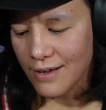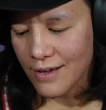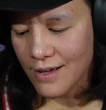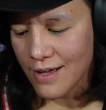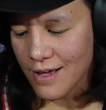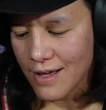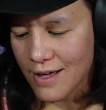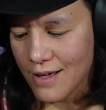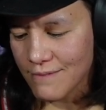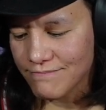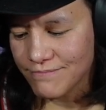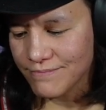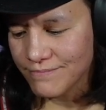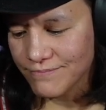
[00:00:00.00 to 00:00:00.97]
uh
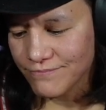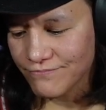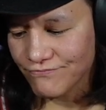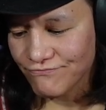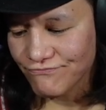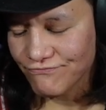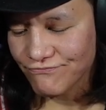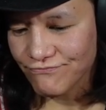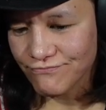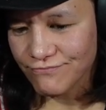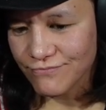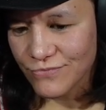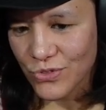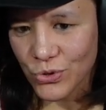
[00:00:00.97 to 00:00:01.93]

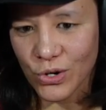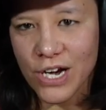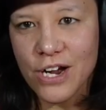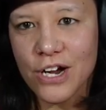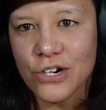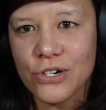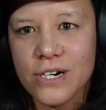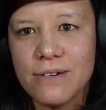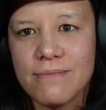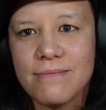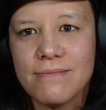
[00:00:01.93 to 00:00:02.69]
300